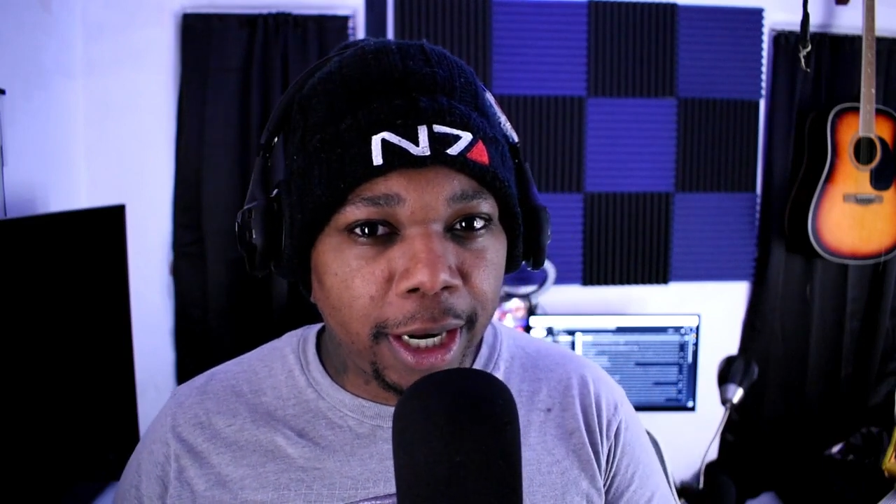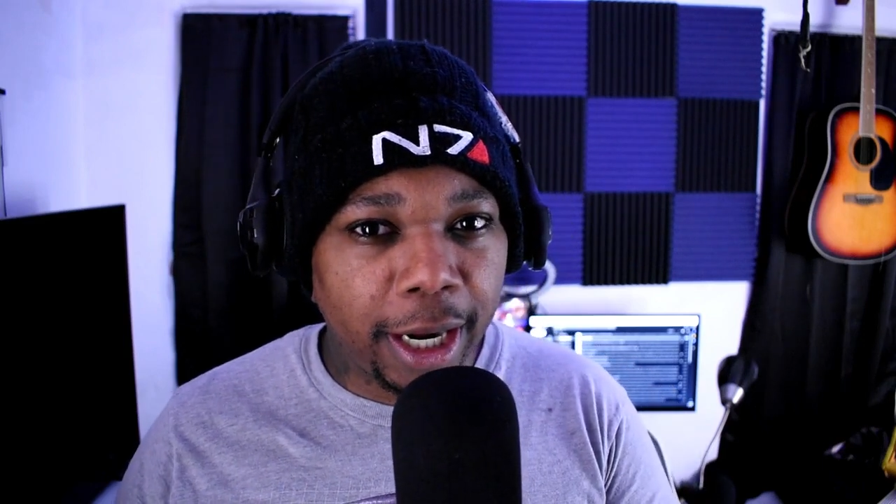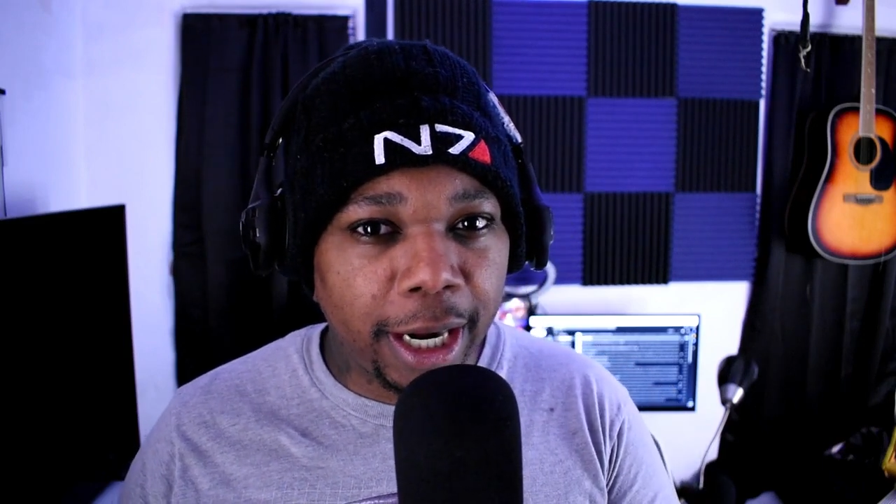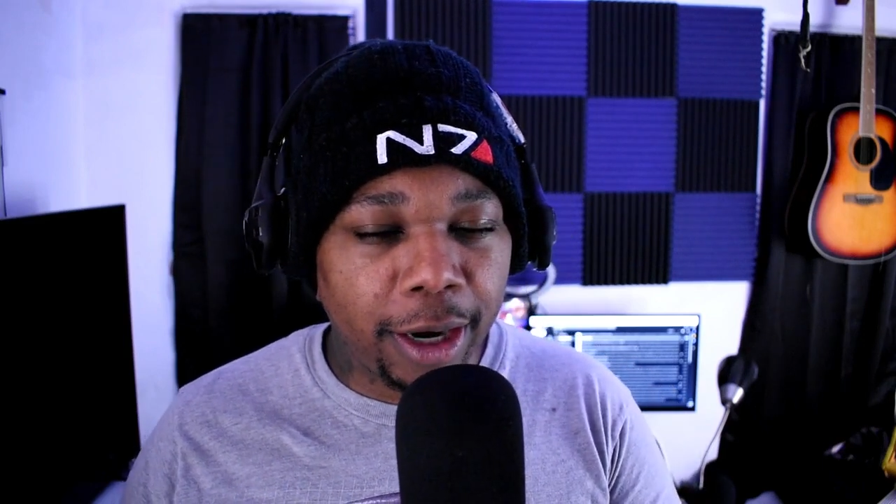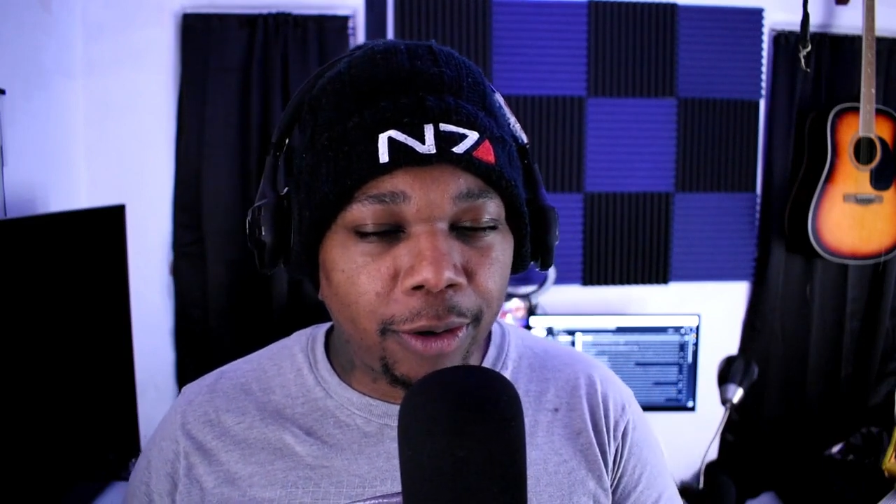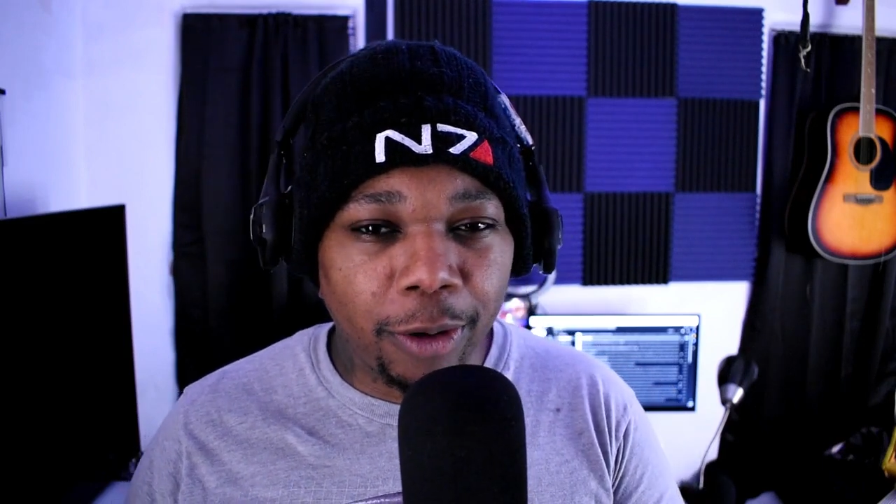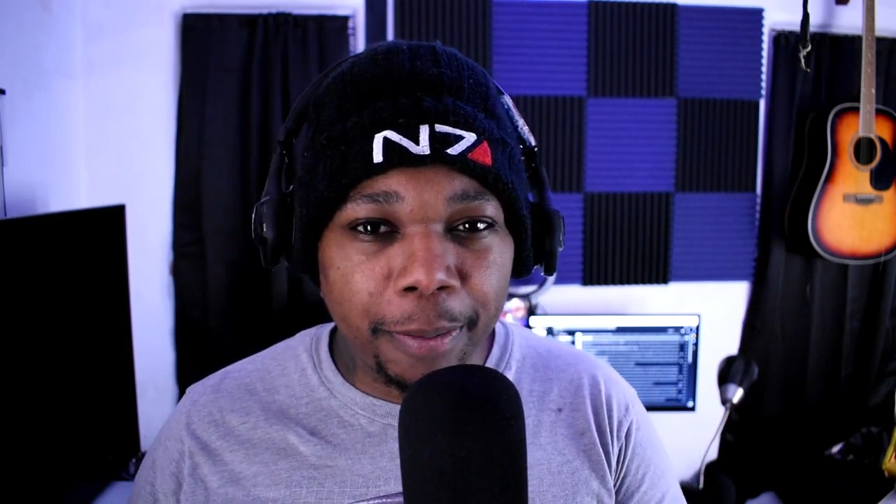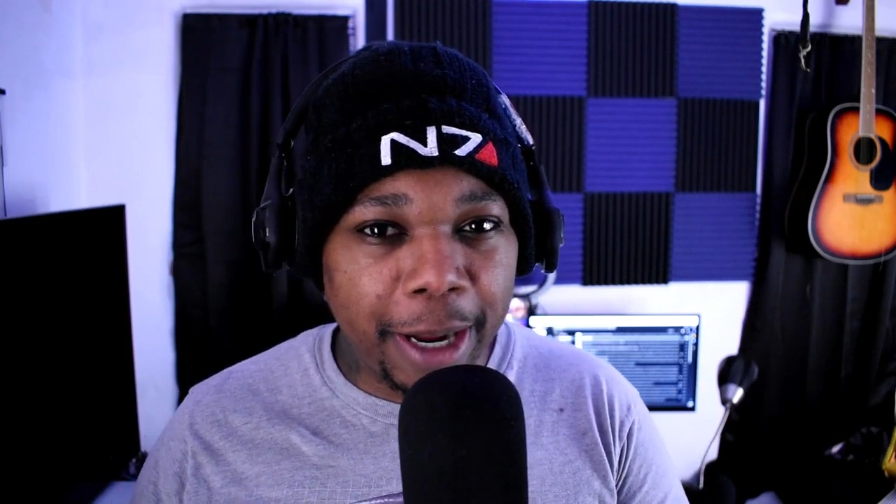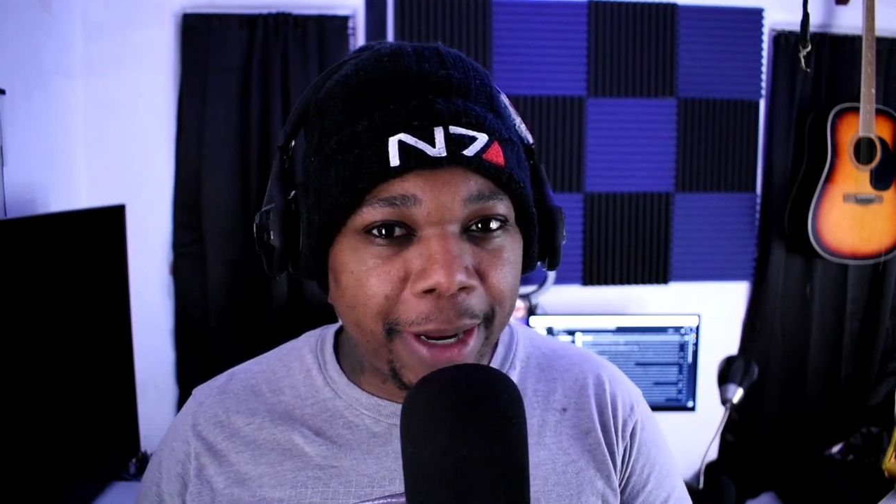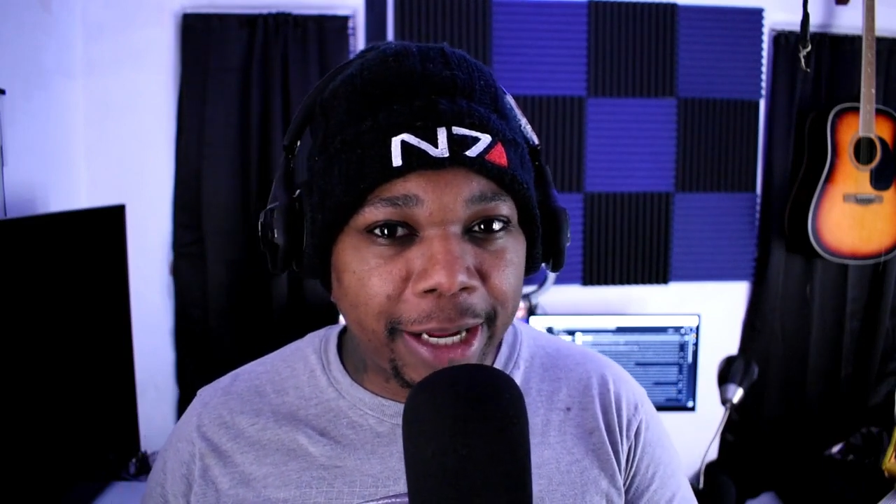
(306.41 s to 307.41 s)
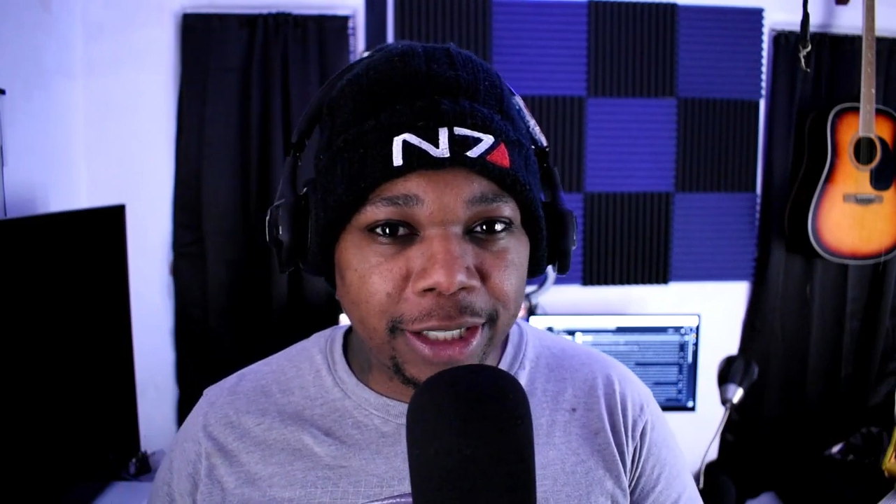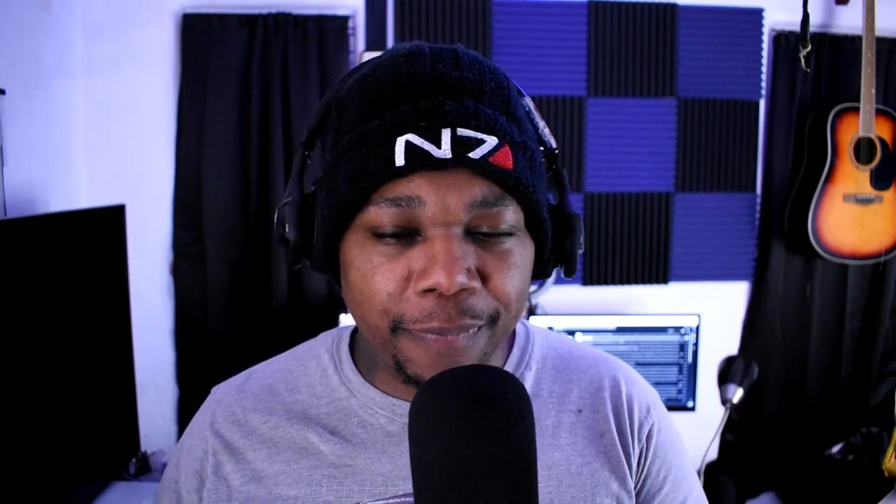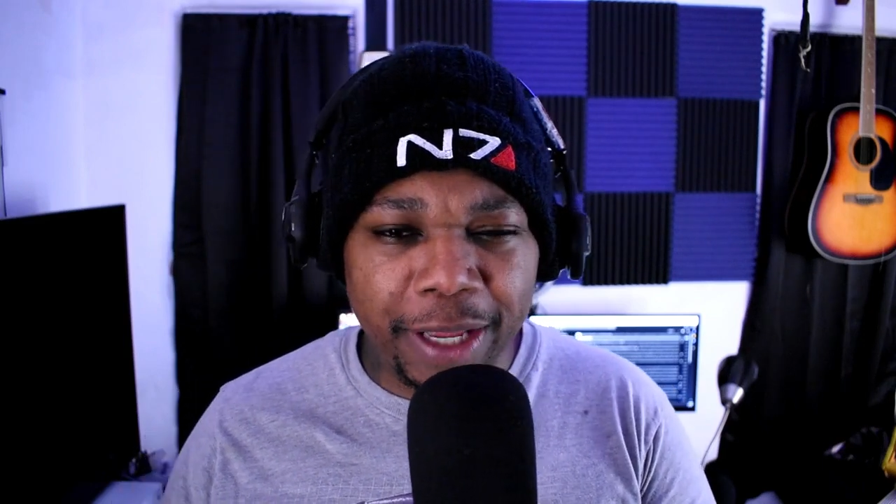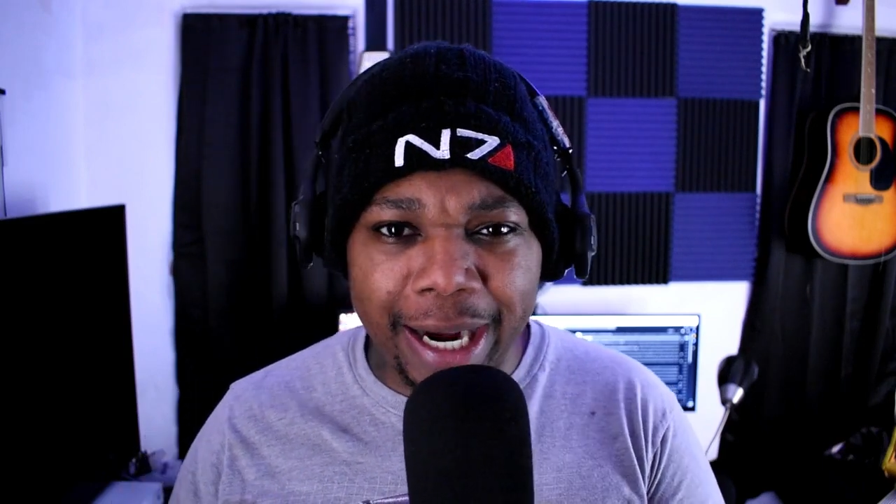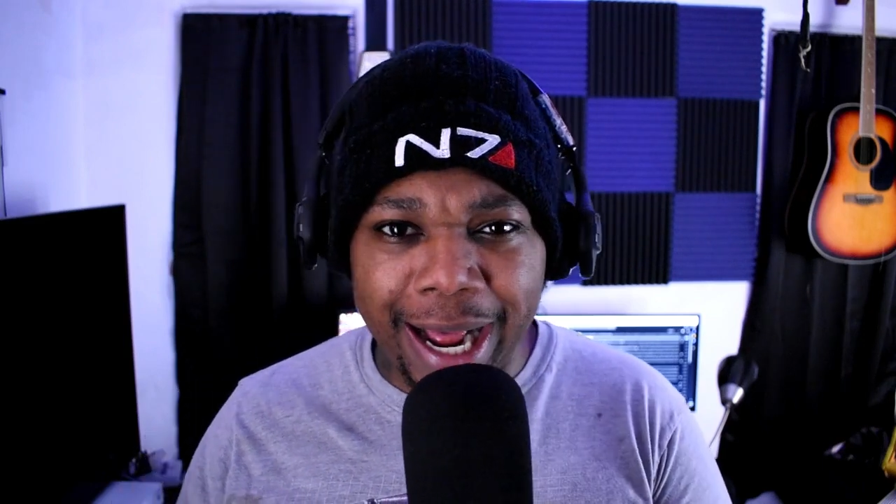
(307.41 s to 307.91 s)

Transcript: and or maybe has something to